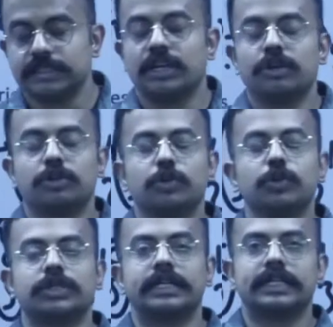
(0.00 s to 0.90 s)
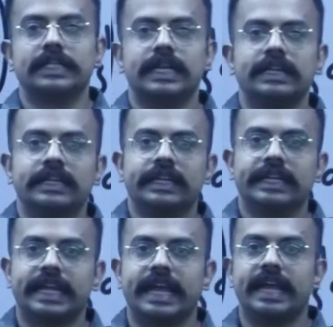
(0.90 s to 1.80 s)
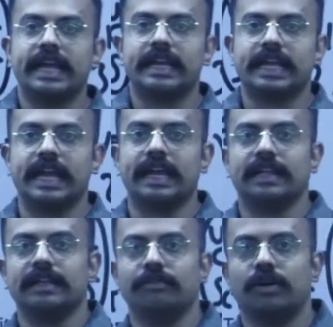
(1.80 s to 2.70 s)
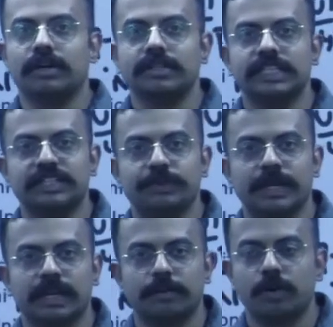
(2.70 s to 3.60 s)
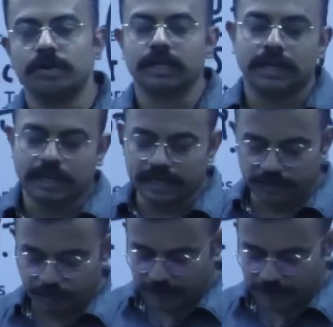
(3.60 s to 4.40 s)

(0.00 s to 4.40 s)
is 239AA. What does it speak about? It